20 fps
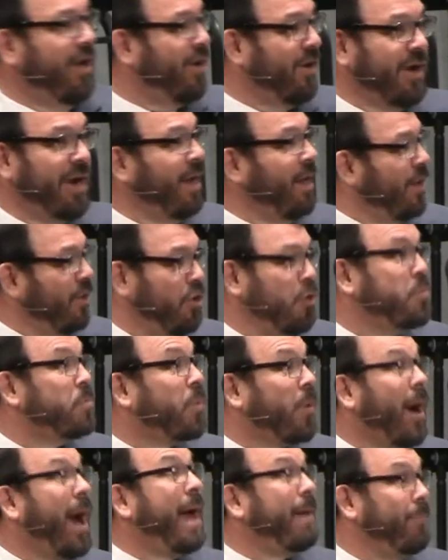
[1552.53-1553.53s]
there, you
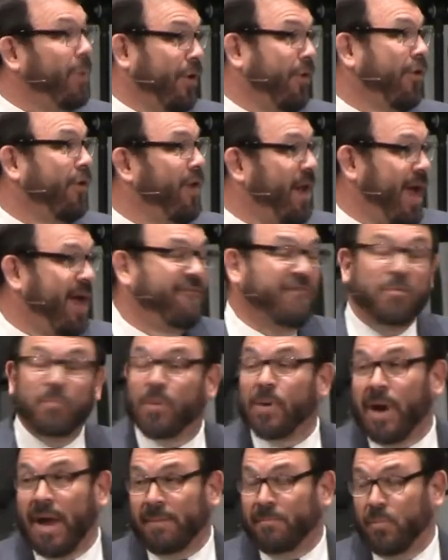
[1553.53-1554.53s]
probably are going to have
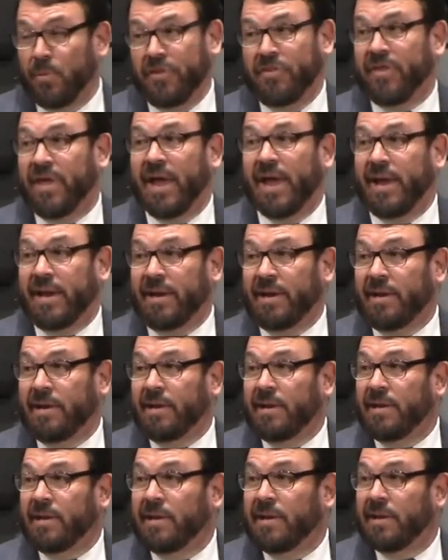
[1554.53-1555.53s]
a problem with that.
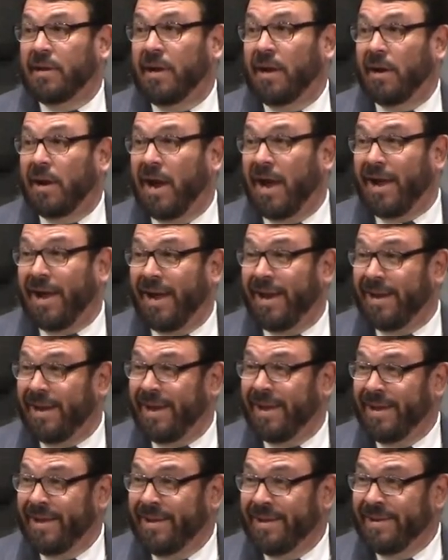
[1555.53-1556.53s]
All right?
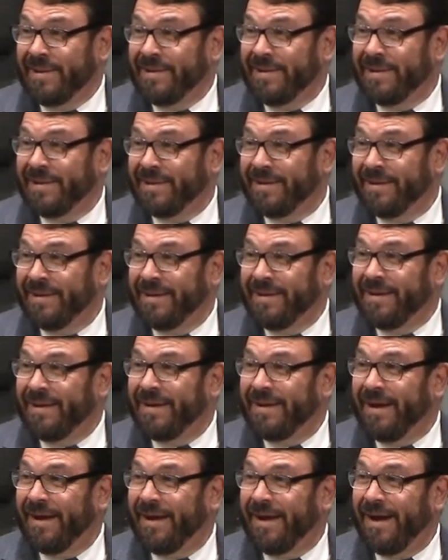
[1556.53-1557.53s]

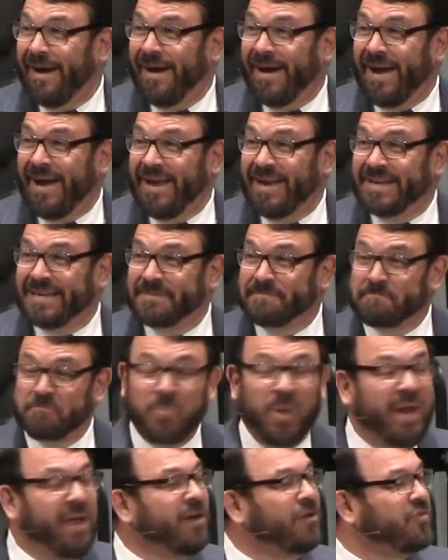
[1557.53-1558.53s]
All right?
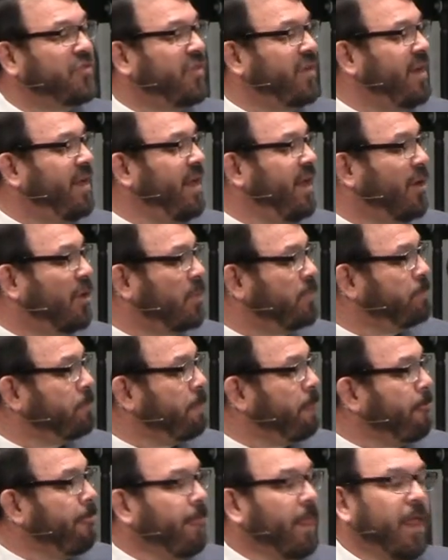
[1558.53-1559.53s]
But here's the deal
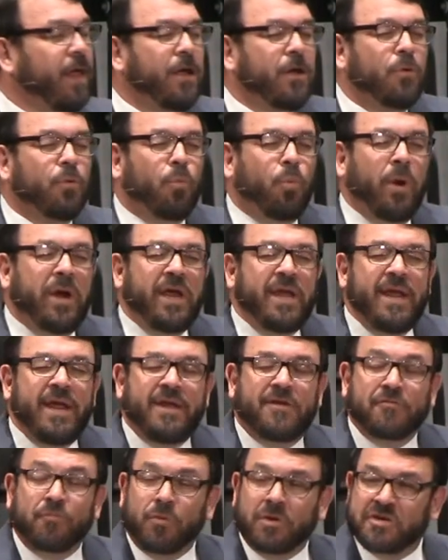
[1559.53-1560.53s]
we
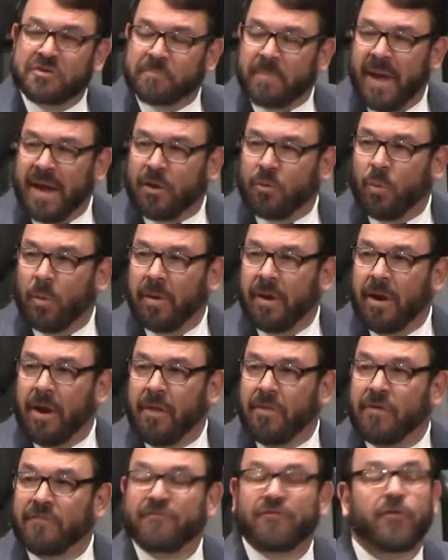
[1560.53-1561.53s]
need to respect one
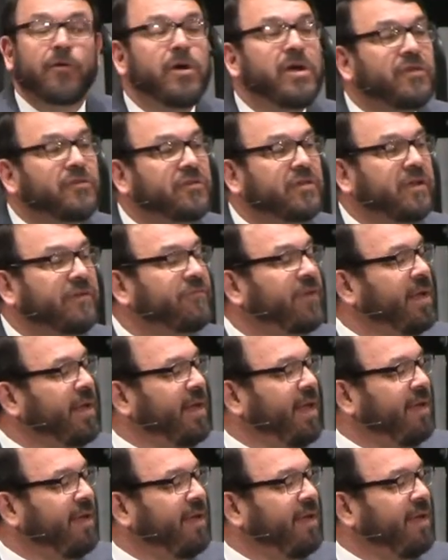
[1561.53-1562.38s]
another. For instance,